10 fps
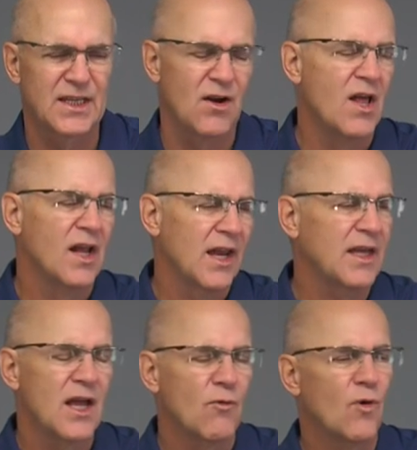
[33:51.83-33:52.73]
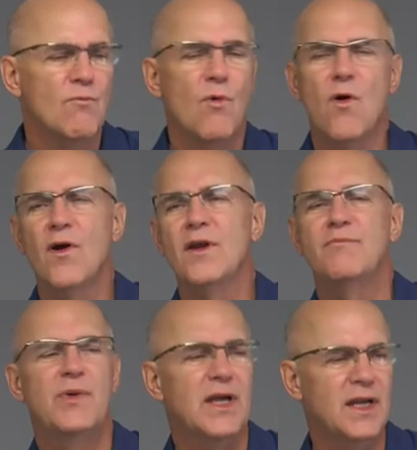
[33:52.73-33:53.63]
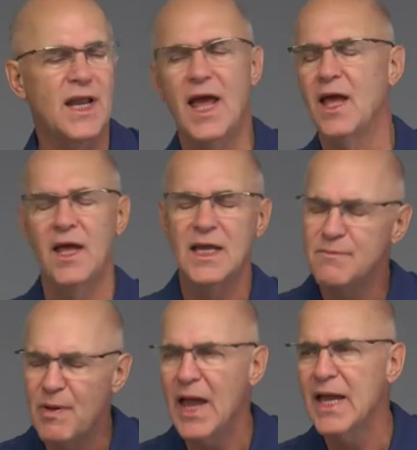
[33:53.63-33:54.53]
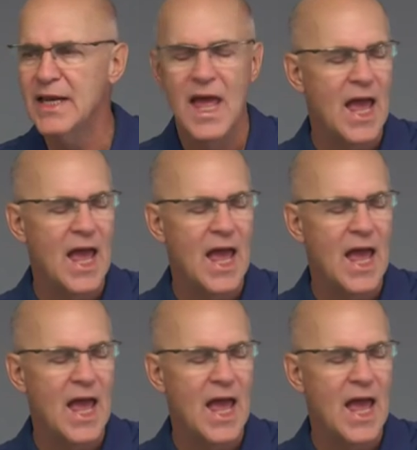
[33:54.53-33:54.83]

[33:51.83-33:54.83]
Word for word: You know, like we're more in pain, uh, in pain,